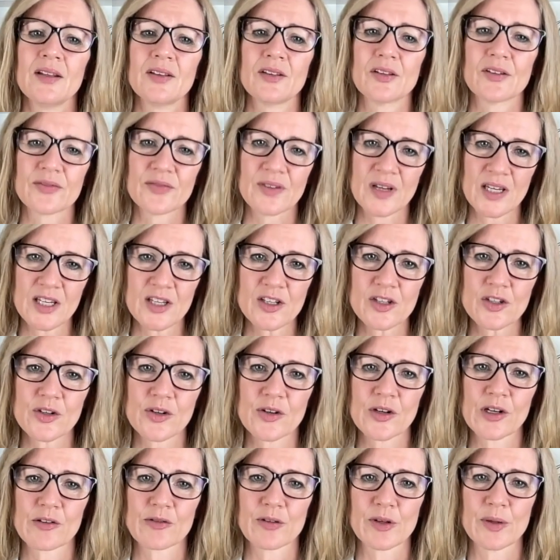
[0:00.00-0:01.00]
The first
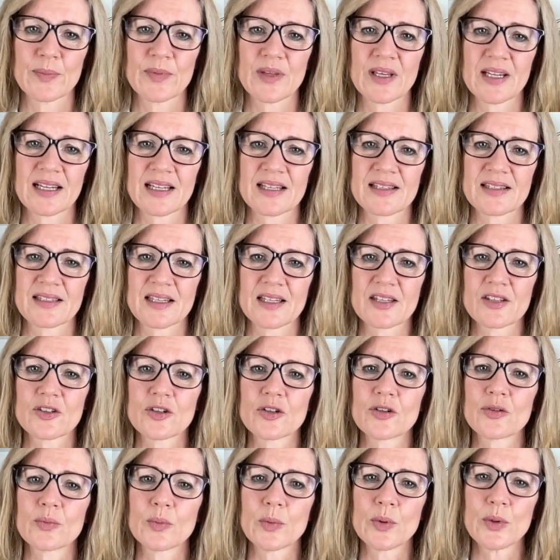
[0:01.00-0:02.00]
are a group that consists
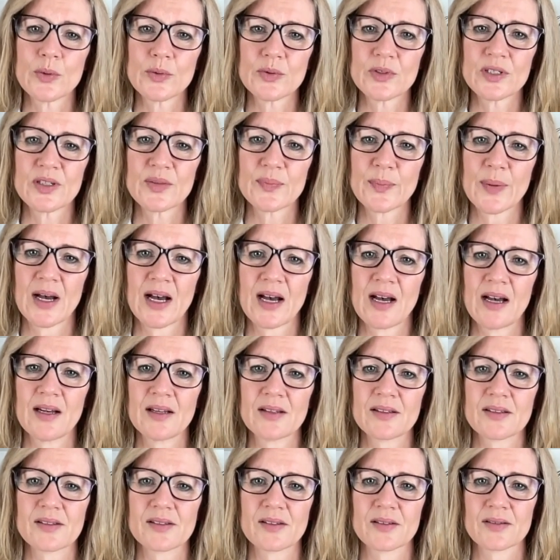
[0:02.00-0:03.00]
of wounded
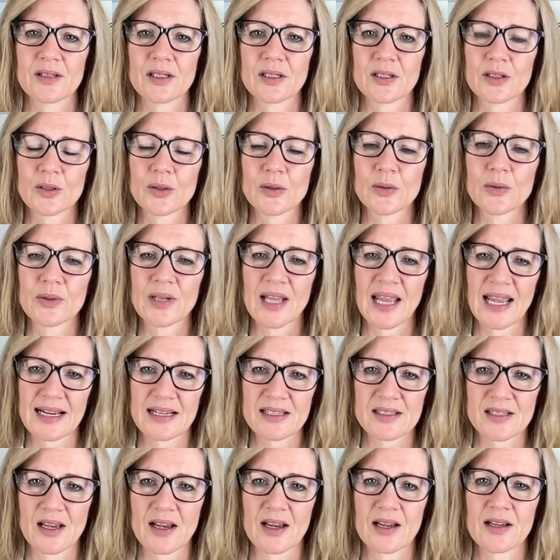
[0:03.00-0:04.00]
parts that are called
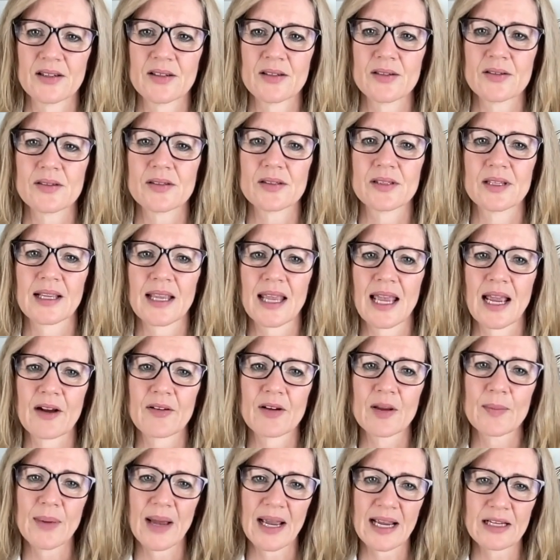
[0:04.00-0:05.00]
exiles that
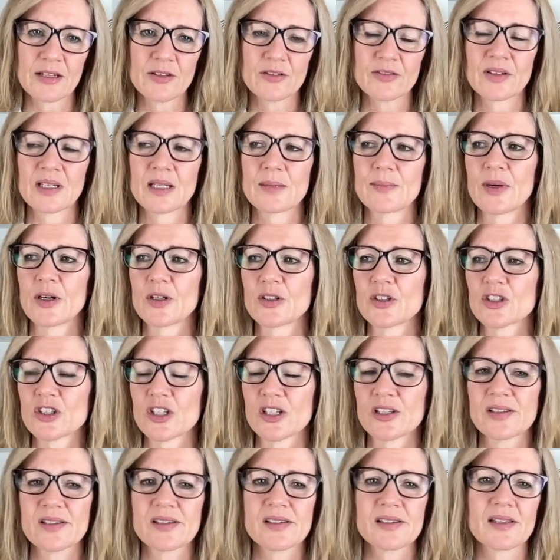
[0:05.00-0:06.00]
carry painful
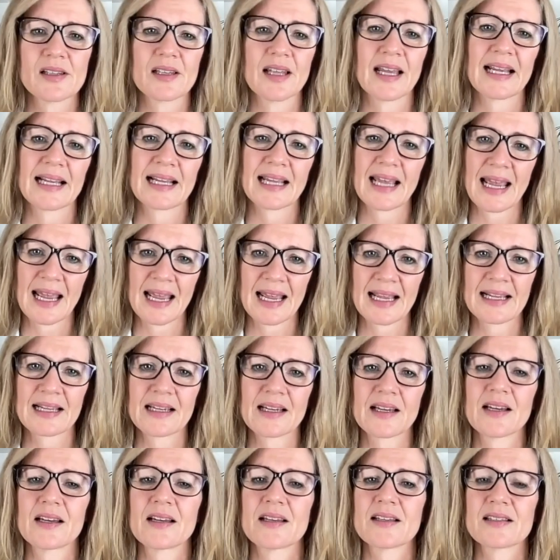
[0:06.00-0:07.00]
emotions like
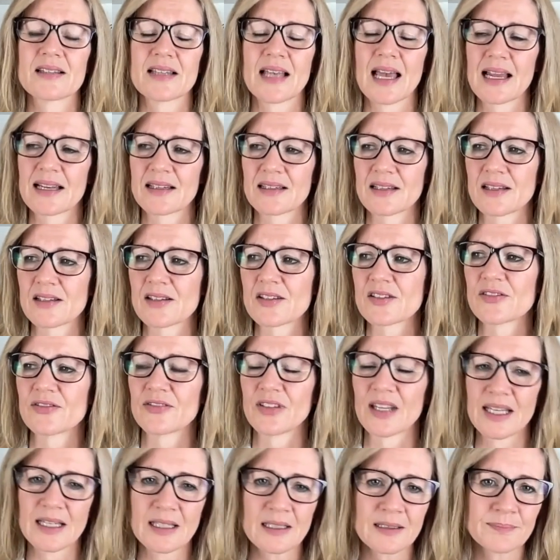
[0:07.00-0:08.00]
anger, sadness,
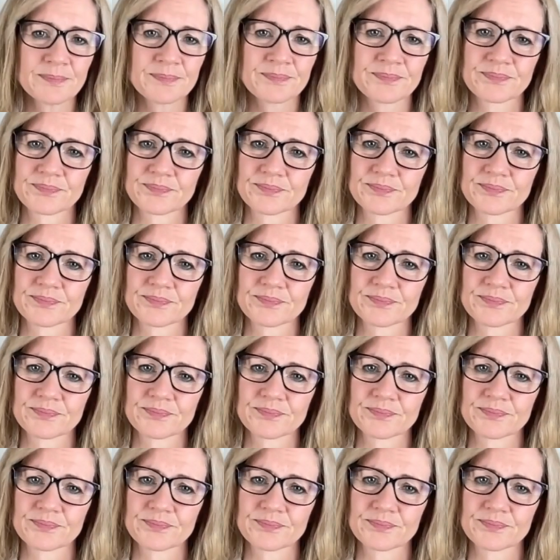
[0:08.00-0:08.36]
fear.